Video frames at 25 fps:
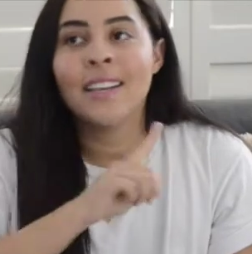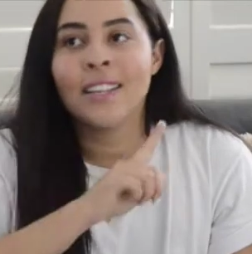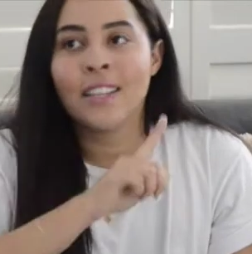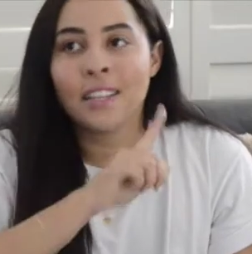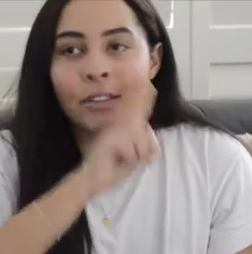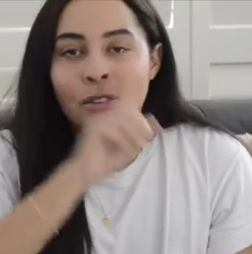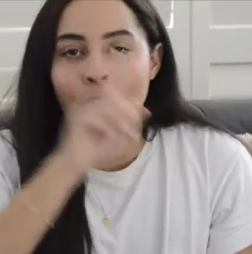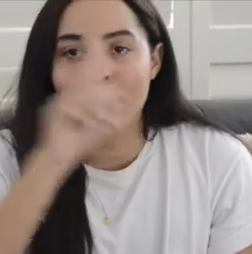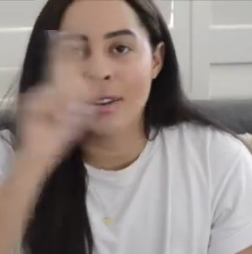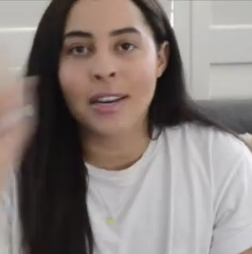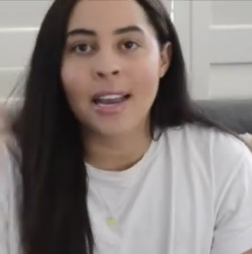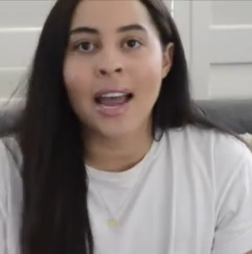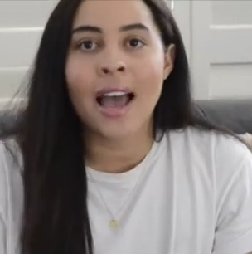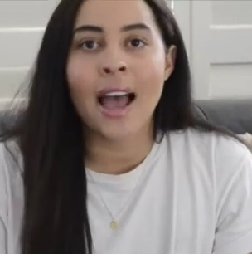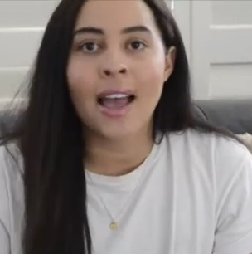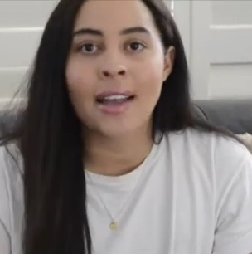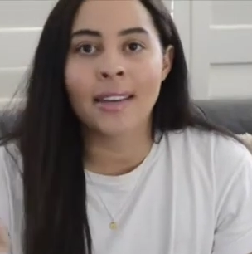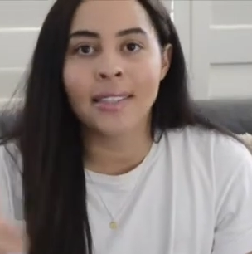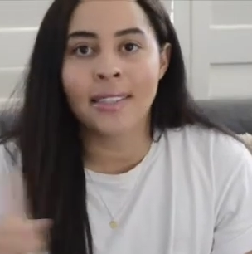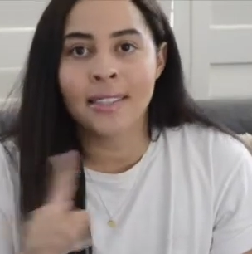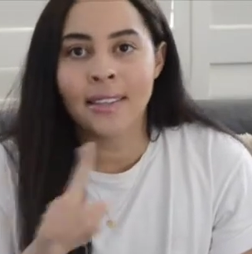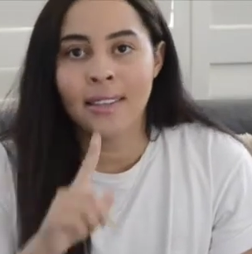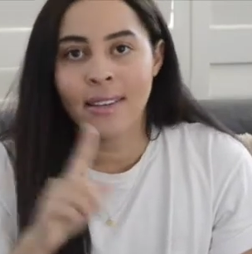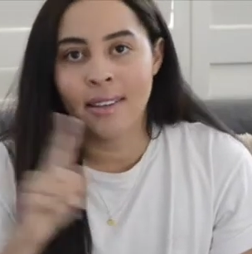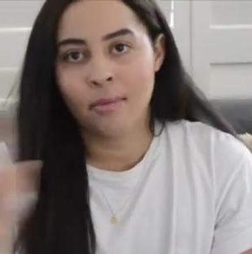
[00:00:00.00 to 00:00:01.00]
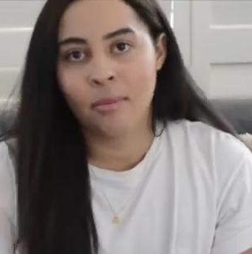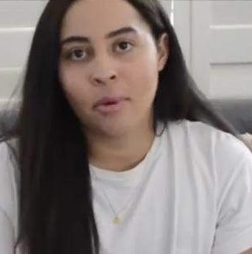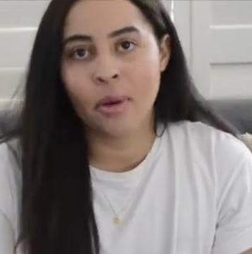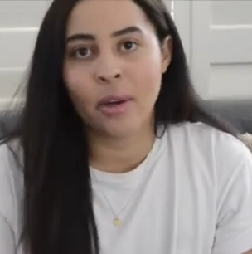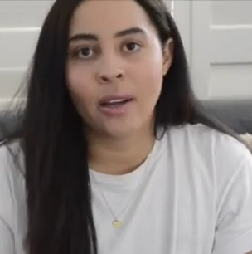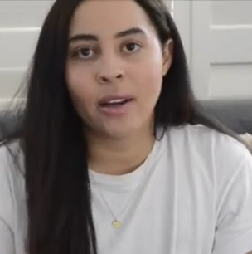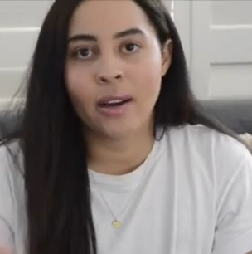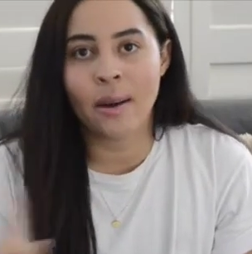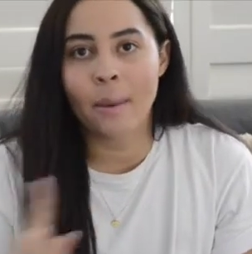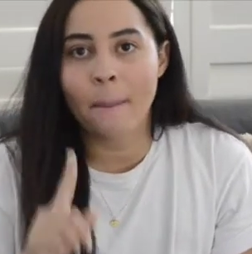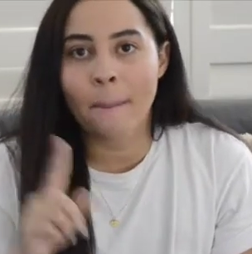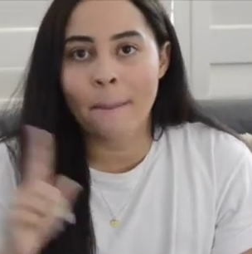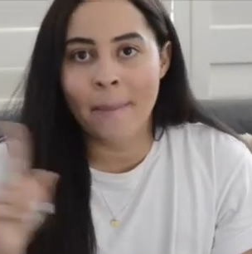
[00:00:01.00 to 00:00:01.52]
you do not
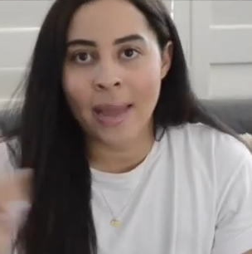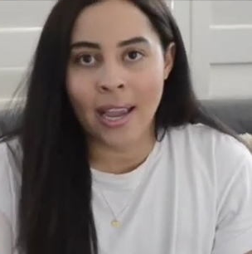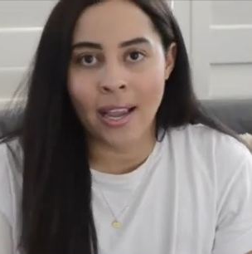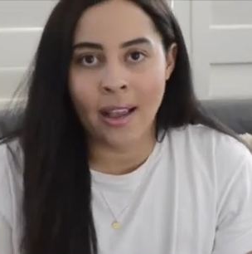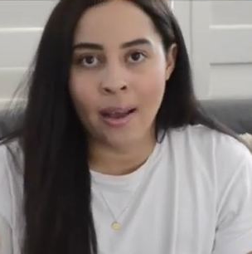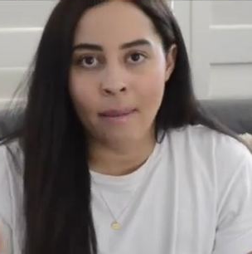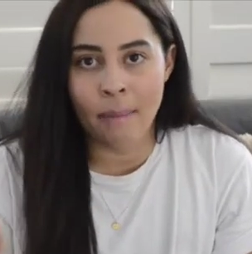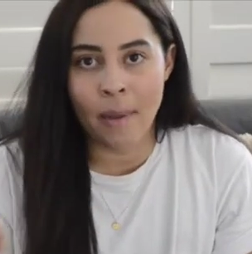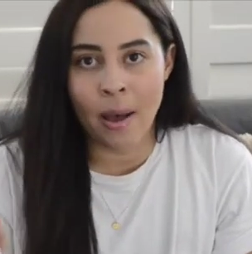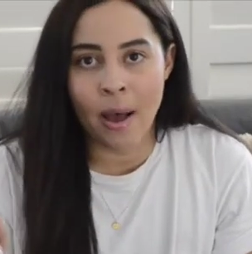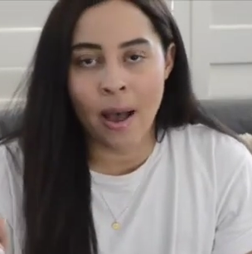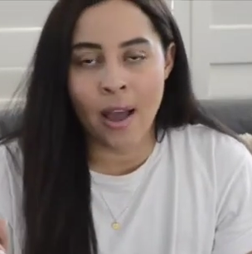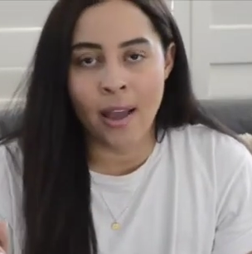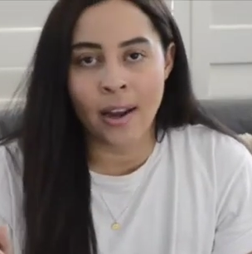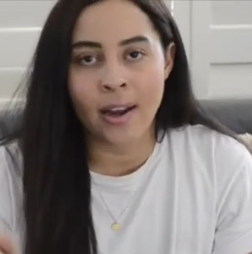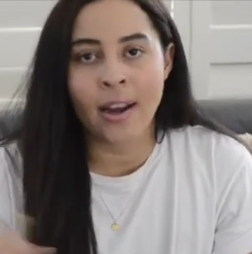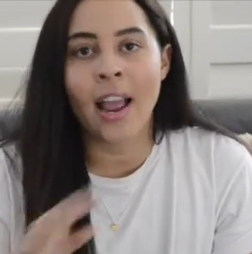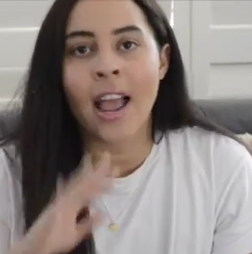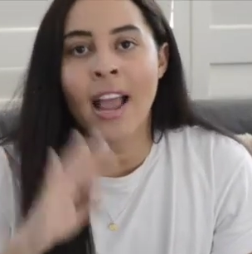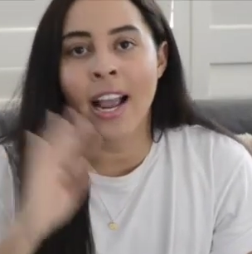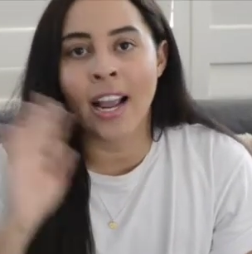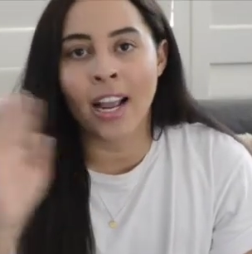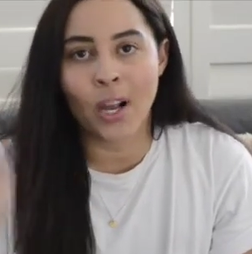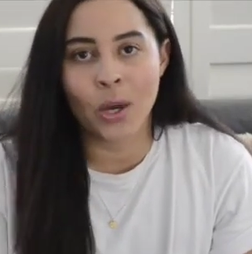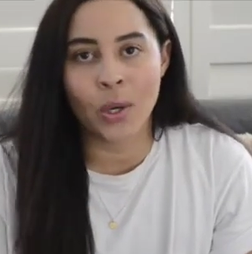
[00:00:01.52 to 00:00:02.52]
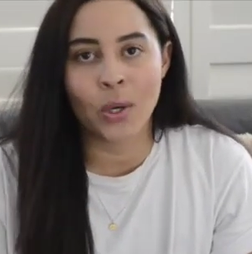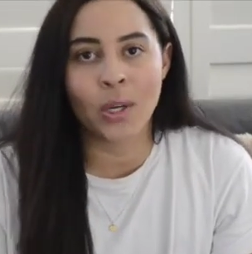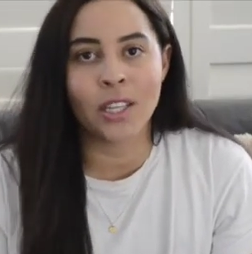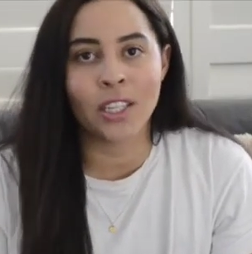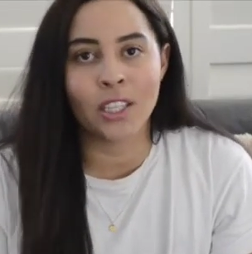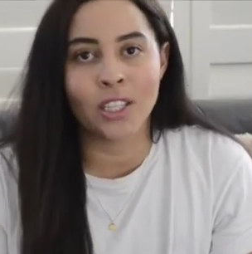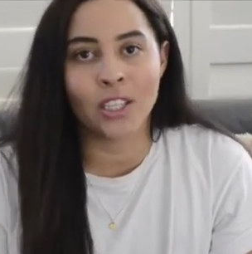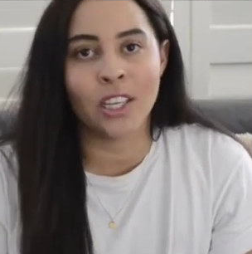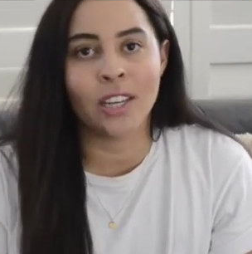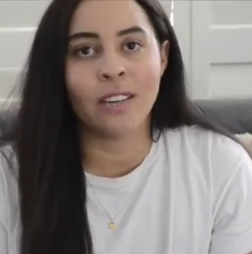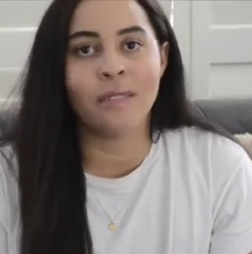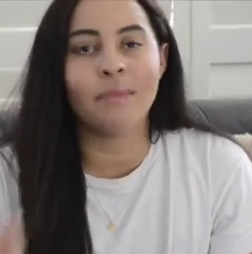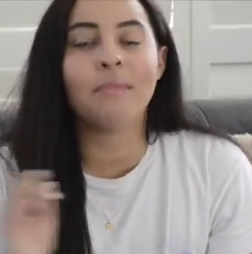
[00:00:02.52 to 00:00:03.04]
put makeup on and go to the
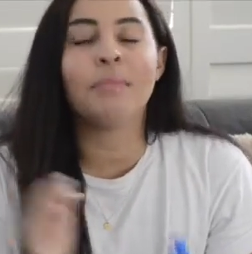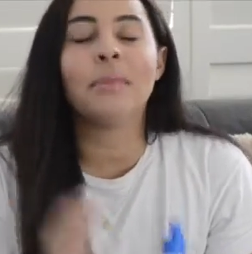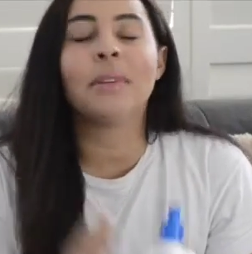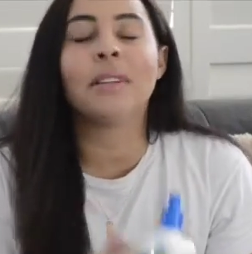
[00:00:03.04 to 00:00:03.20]
gym.